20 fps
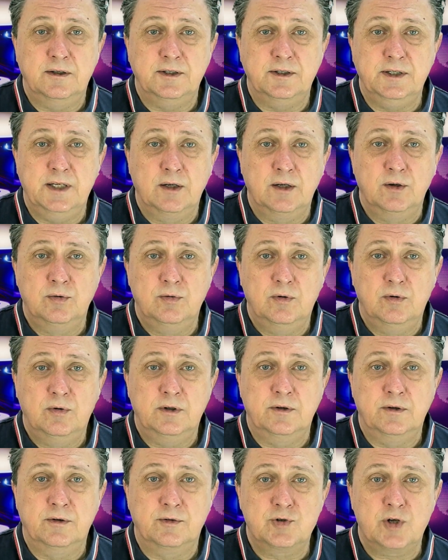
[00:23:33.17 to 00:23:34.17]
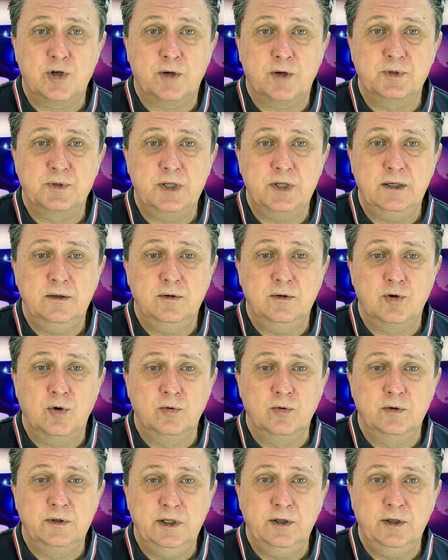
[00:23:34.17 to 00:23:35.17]
yellow top 10
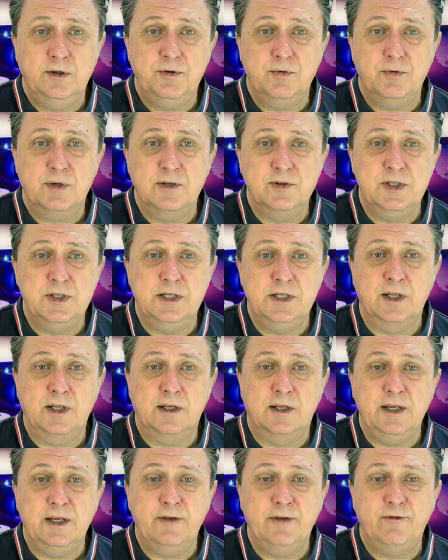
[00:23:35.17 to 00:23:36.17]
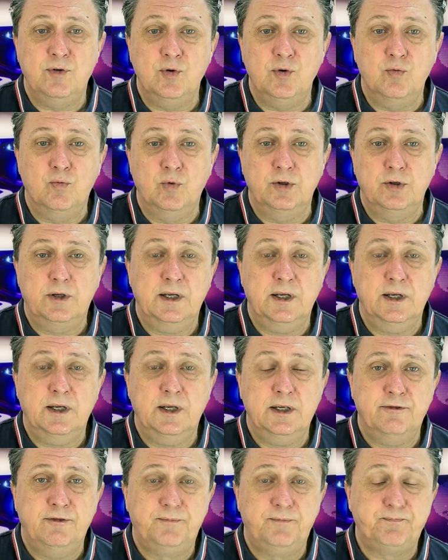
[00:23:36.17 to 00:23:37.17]
corner here, you can see that if you would
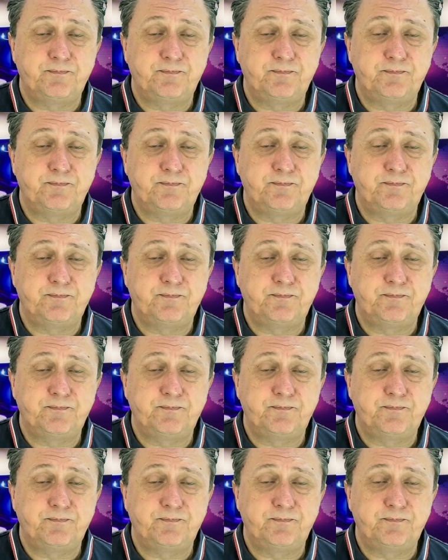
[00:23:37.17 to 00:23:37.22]
have